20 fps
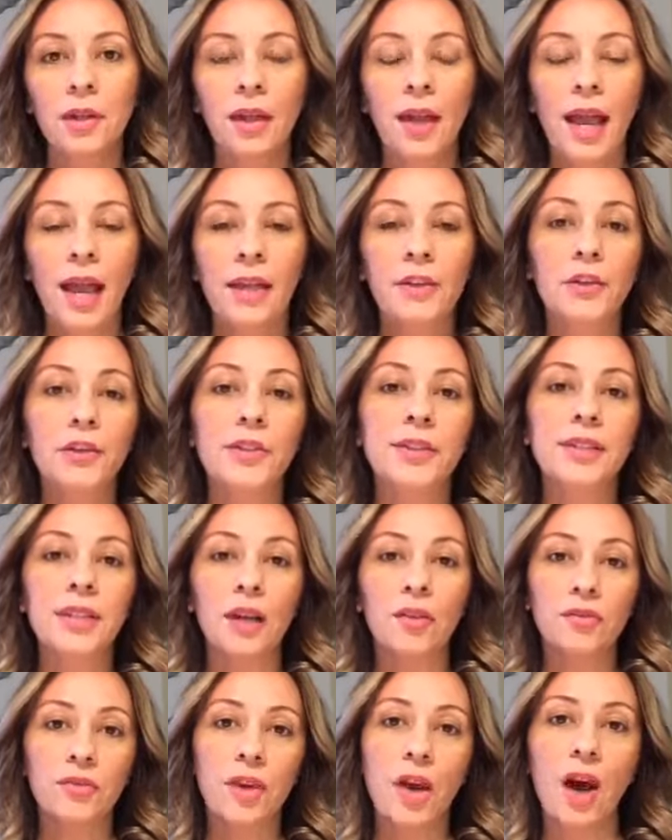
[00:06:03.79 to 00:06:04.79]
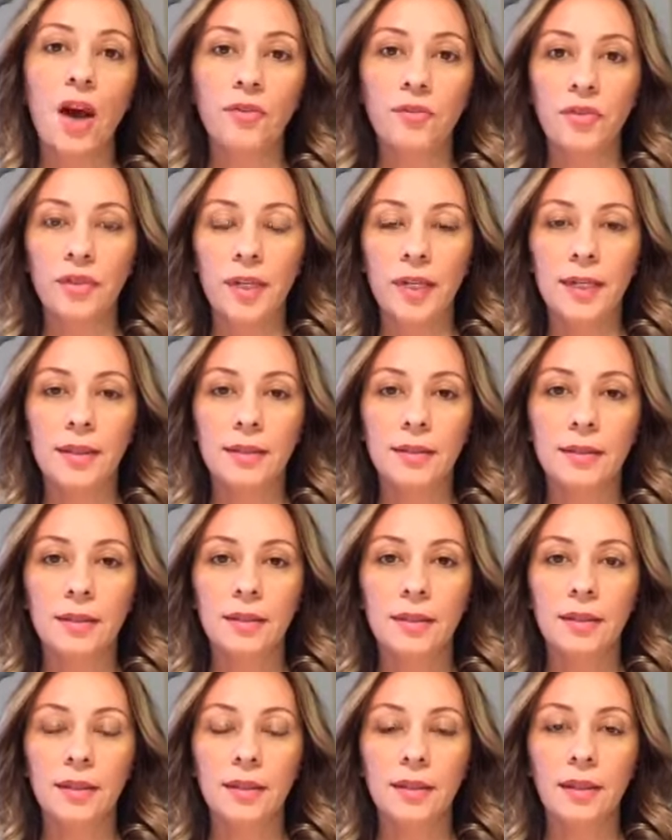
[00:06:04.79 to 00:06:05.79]
and your
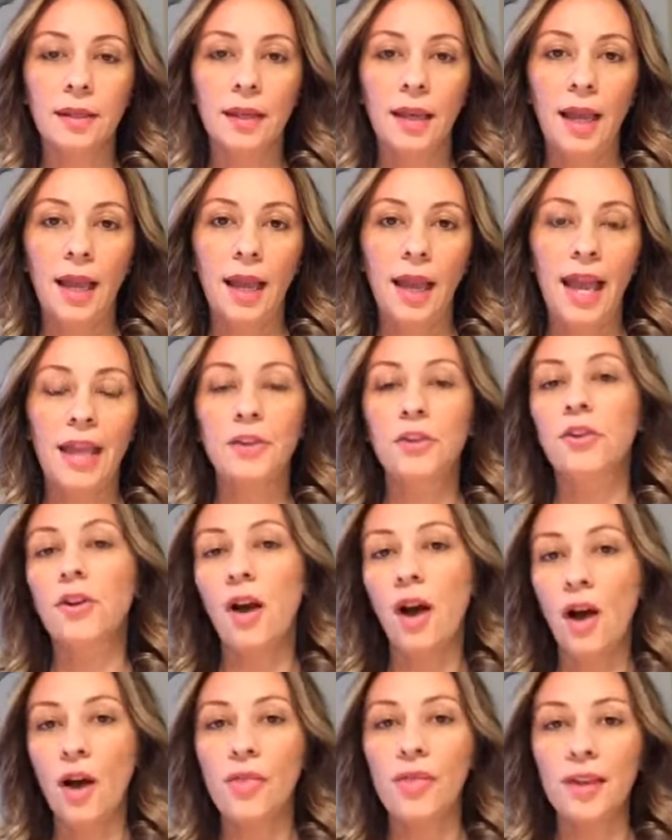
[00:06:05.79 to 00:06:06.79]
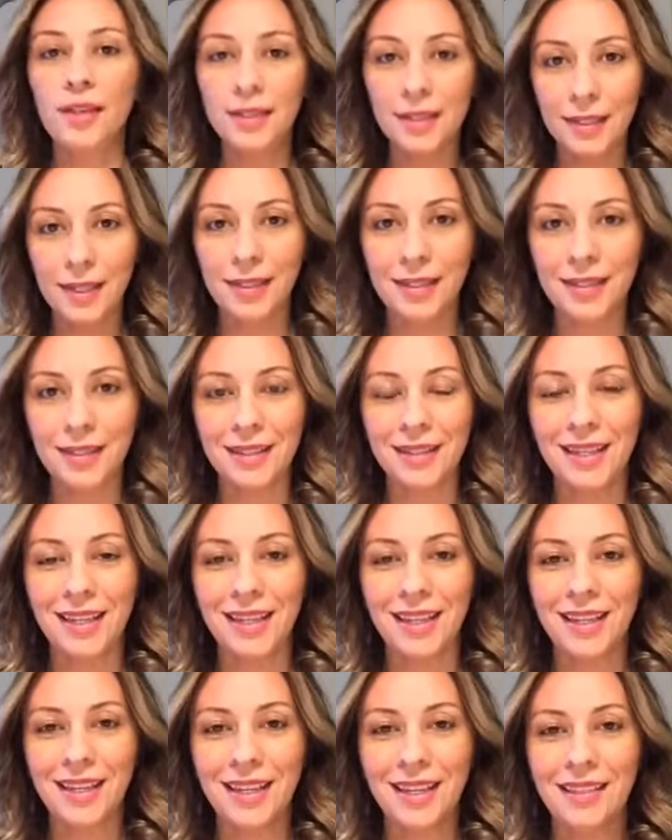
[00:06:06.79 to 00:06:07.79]
self-confidence and your
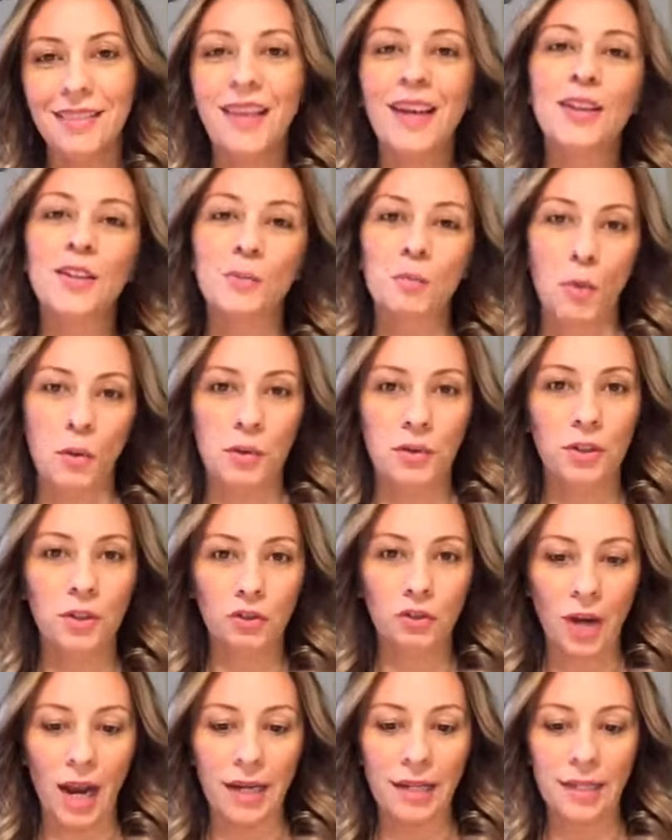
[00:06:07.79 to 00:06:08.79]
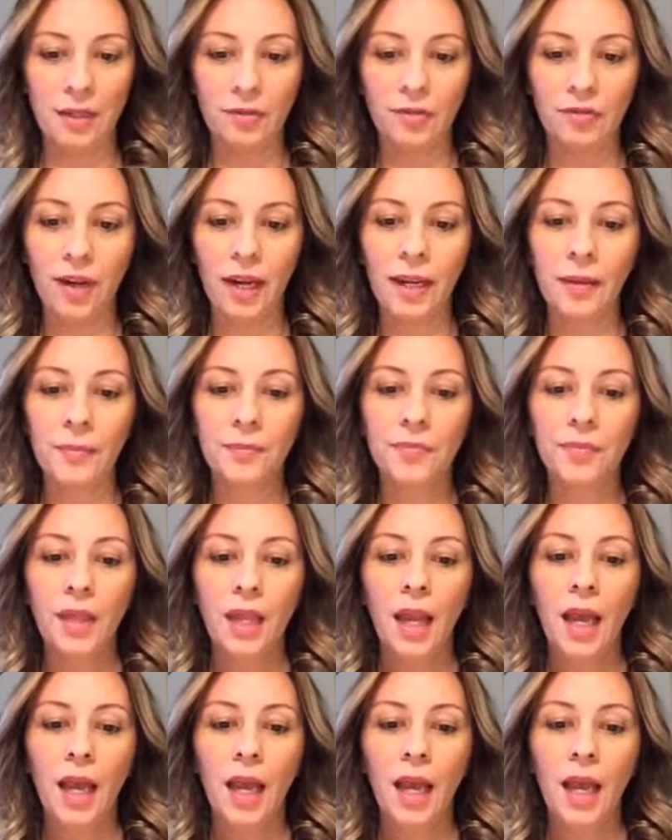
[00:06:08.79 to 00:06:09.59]
authenticity that is most attractive, right?